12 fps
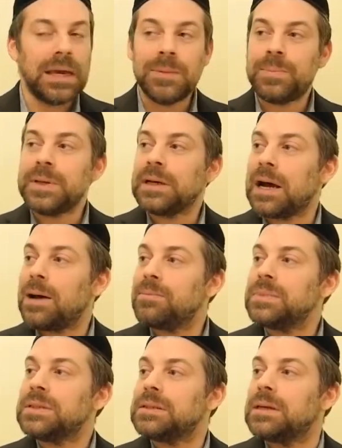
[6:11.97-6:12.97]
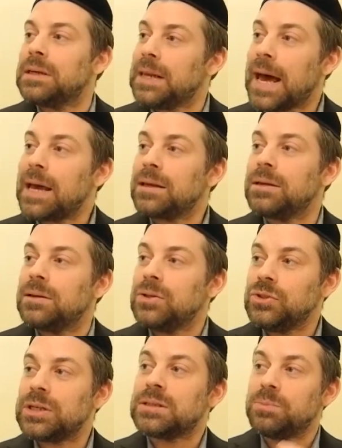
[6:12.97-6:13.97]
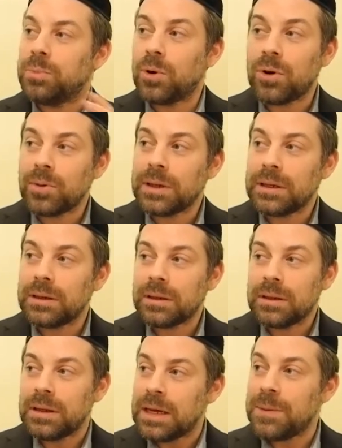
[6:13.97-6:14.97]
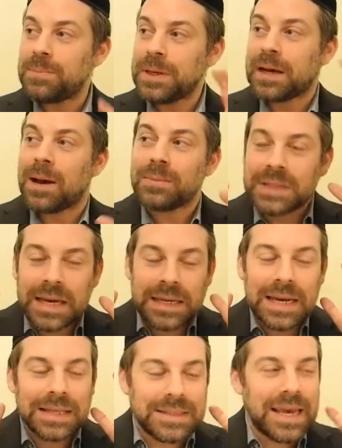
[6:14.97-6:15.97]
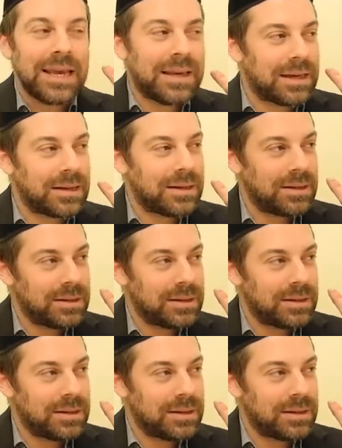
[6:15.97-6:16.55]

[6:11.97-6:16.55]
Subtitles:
it becomes not just boring, it becomes I can't take it.